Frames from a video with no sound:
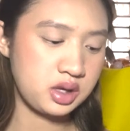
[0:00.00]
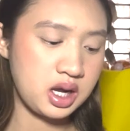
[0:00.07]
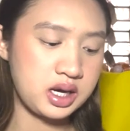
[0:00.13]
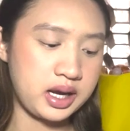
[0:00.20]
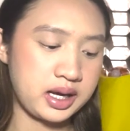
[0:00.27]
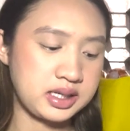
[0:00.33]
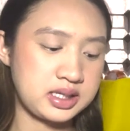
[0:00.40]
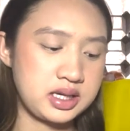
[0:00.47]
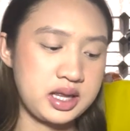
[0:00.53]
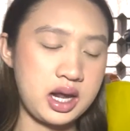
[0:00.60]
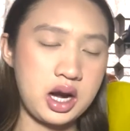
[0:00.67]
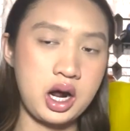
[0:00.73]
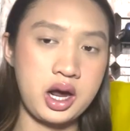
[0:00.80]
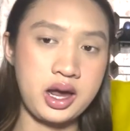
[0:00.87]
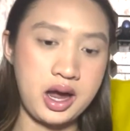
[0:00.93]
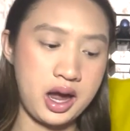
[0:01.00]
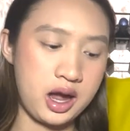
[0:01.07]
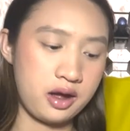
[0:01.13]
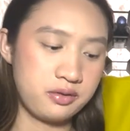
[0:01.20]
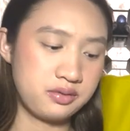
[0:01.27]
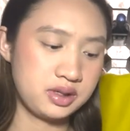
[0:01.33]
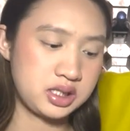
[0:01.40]
Next to that I
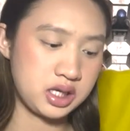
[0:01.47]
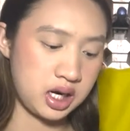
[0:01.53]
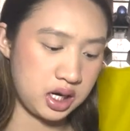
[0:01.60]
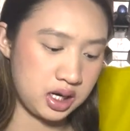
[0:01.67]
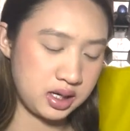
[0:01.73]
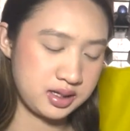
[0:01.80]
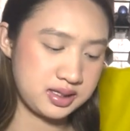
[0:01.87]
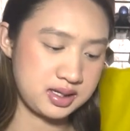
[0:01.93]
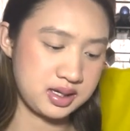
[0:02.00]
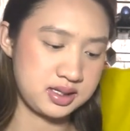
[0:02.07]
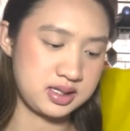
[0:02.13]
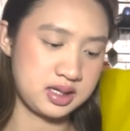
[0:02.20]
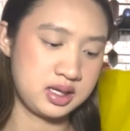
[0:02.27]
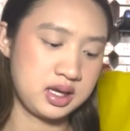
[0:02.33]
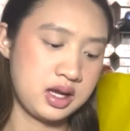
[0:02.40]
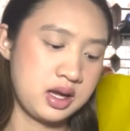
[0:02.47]
have tasks.